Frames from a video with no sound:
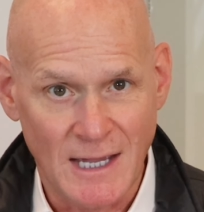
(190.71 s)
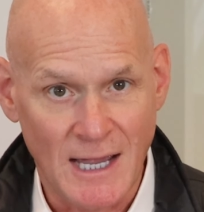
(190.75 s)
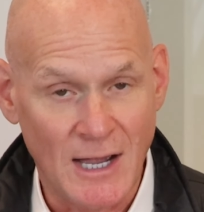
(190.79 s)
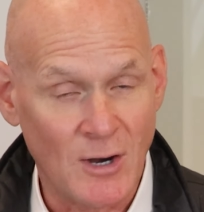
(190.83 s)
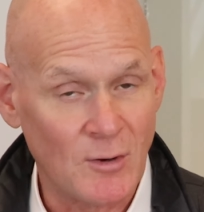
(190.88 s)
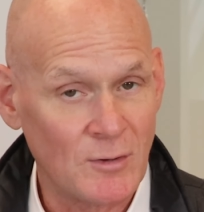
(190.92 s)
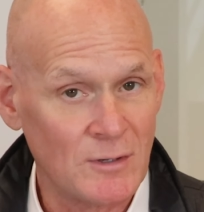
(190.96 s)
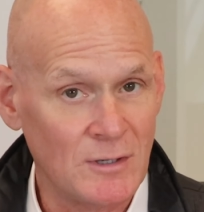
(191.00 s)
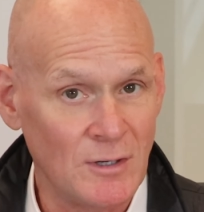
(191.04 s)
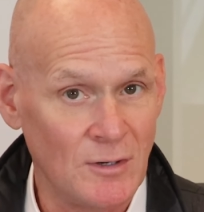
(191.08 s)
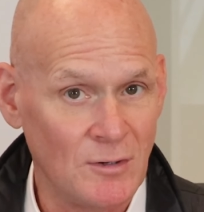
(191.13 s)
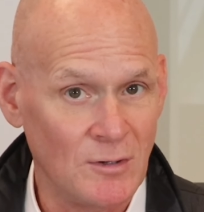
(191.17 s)

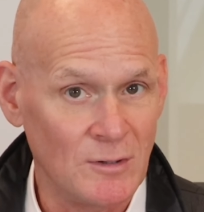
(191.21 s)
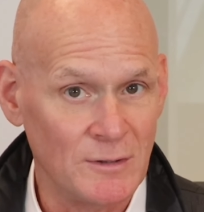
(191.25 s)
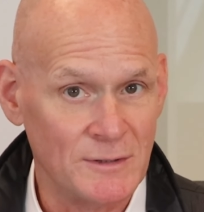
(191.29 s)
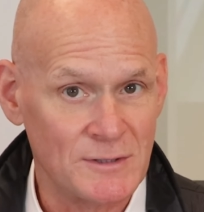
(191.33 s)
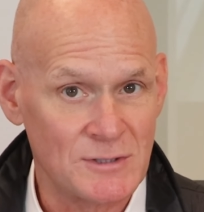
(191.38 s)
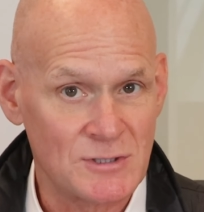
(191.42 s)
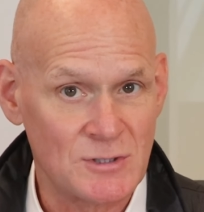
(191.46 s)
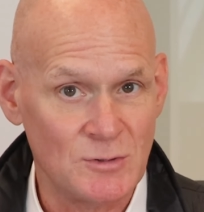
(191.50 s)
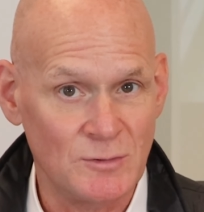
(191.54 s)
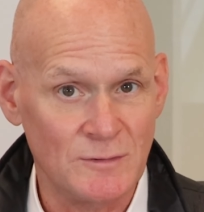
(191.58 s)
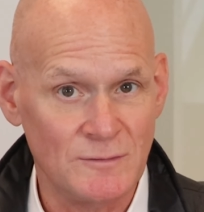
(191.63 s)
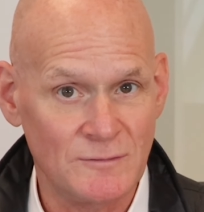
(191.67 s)
Our goal
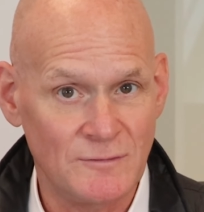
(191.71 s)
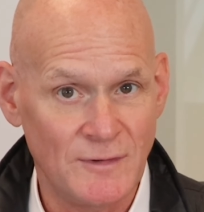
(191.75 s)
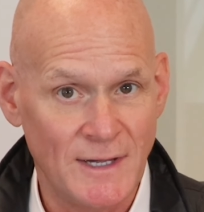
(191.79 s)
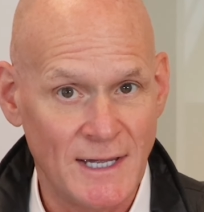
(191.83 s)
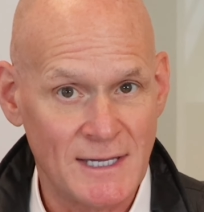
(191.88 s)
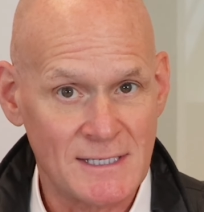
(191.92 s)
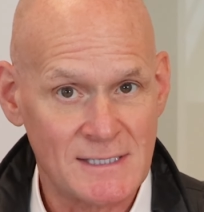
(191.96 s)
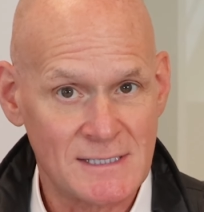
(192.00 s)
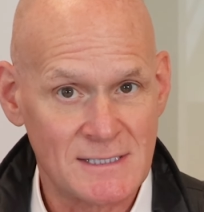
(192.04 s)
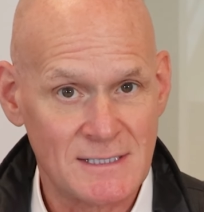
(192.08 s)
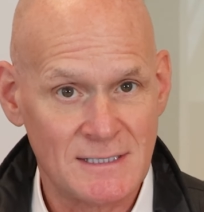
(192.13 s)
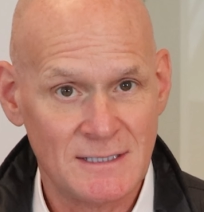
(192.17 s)
is to
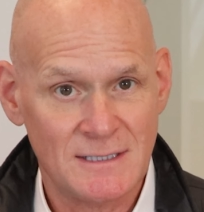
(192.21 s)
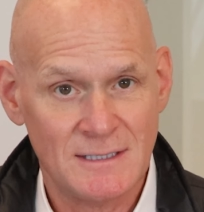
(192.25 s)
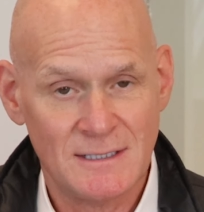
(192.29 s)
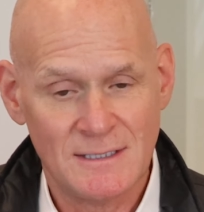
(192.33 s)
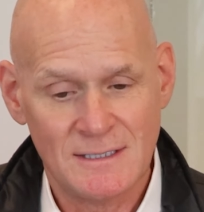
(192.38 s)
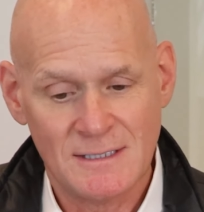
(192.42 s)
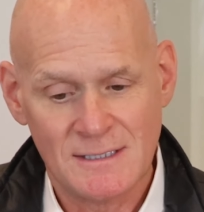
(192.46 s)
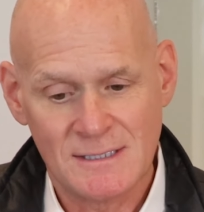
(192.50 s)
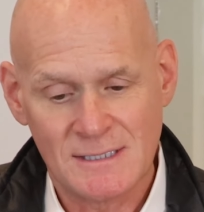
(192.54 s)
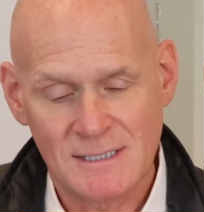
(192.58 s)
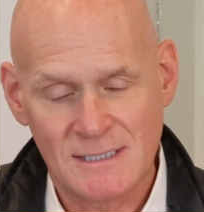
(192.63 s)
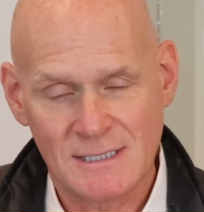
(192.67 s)
invest,
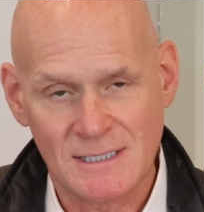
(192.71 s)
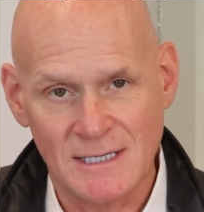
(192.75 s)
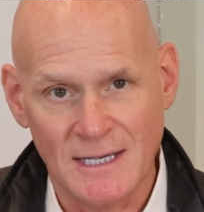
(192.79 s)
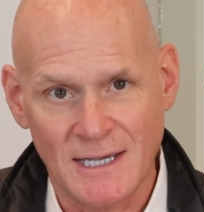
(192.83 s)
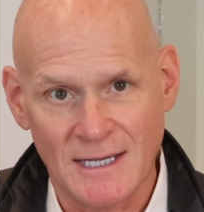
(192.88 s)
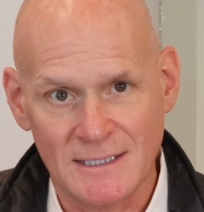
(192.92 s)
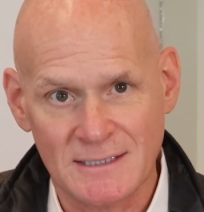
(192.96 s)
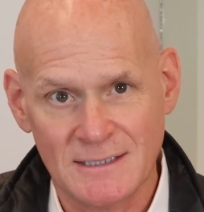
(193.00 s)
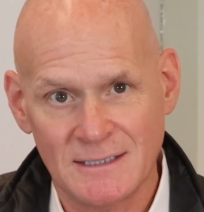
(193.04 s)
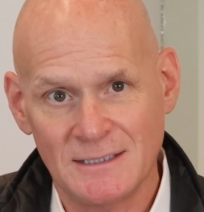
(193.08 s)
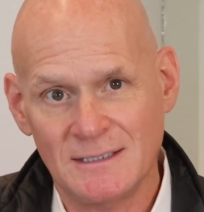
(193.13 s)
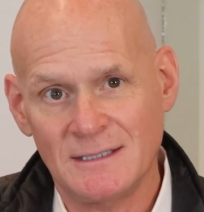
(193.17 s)

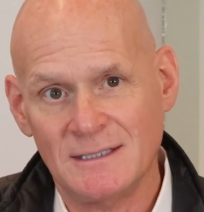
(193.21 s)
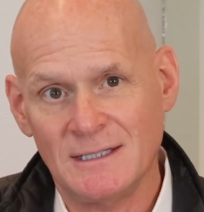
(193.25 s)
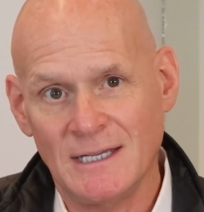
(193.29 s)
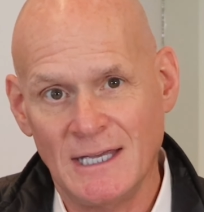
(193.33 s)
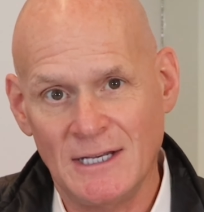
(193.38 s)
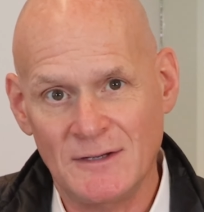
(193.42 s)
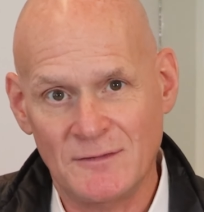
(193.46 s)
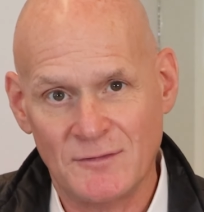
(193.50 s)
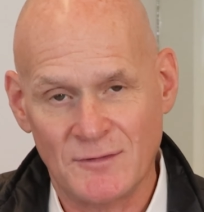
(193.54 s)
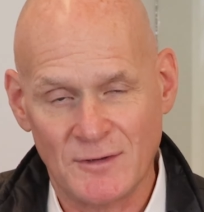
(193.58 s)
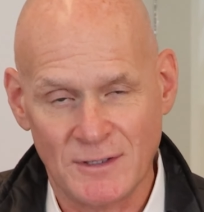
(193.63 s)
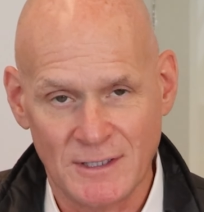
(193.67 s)
set,
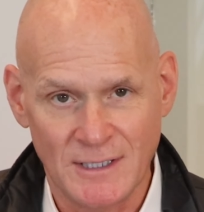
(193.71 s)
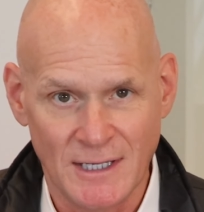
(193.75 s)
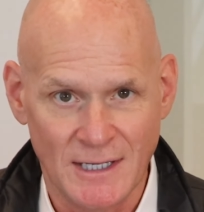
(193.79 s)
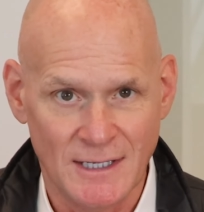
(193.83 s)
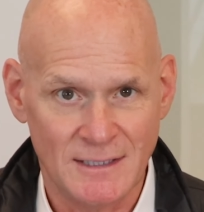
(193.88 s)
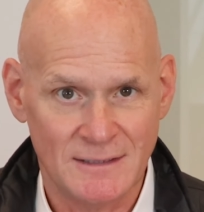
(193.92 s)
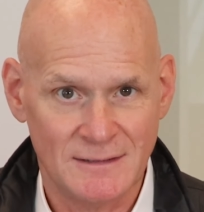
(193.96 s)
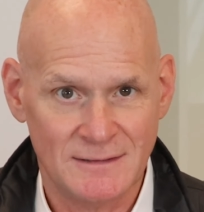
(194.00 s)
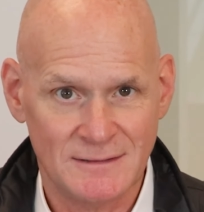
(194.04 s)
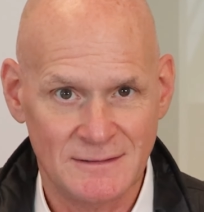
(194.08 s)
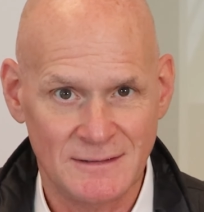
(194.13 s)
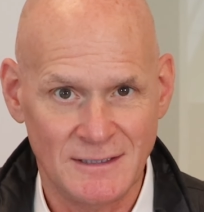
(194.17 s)
and
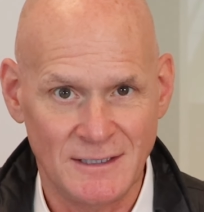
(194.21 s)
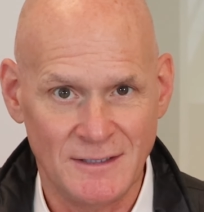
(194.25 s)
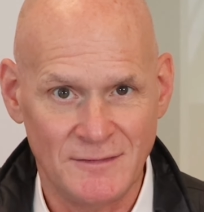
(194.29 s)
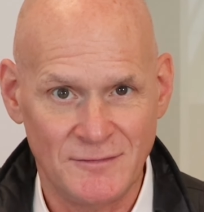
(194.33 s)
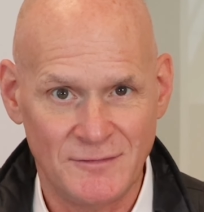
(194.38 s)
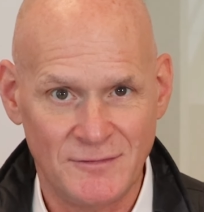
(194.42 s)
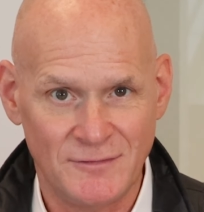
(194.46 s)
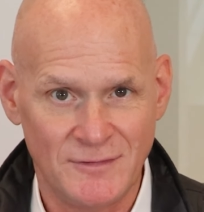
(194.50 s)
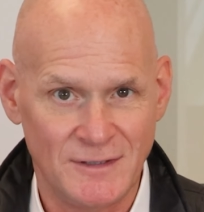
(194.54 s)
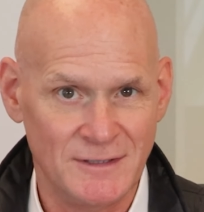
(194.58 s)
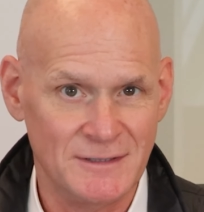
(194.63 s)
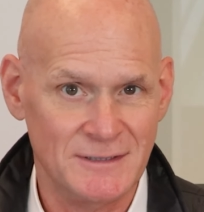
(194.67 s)
forget, a
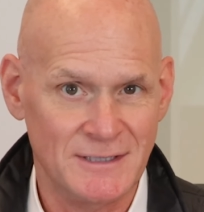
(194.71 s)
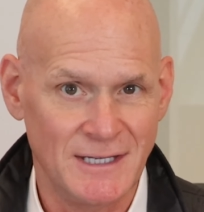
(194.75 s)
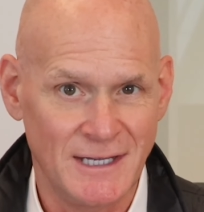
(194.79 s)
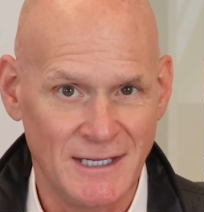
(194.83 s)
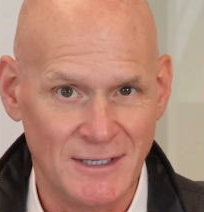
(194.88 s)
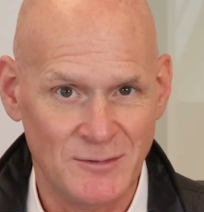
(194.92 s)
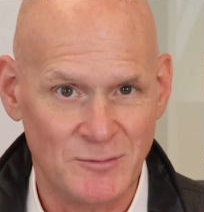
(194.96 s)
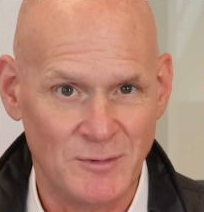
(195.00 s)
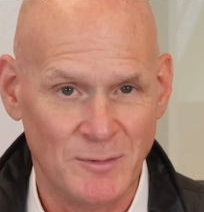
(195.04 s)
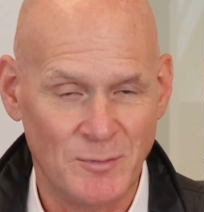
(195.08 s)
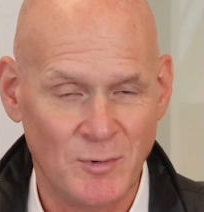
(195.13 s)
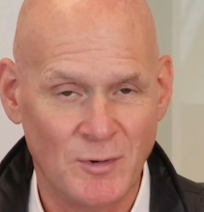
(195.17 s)
fund
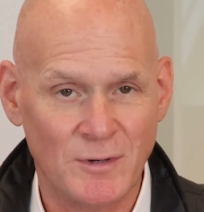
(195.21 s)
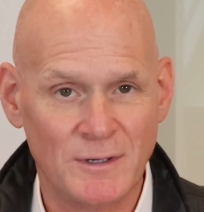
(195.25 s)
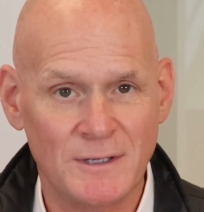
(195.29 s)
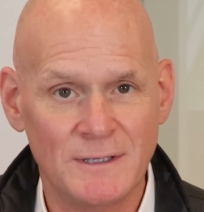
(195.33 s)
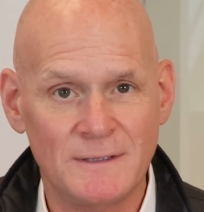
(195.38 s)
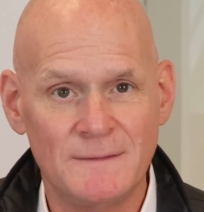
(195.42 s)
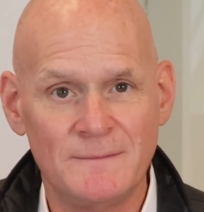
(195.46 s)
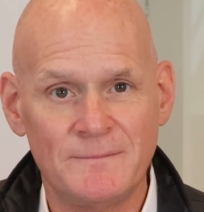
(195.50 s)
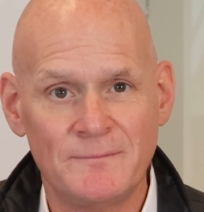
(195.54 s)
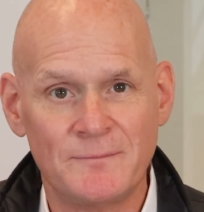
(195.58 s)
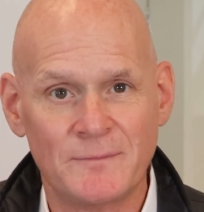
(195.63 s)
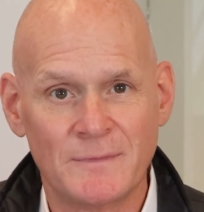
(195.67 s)
head
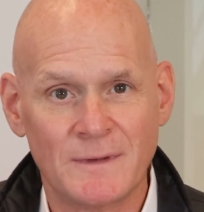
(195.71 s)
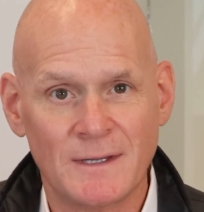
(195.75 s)
reported.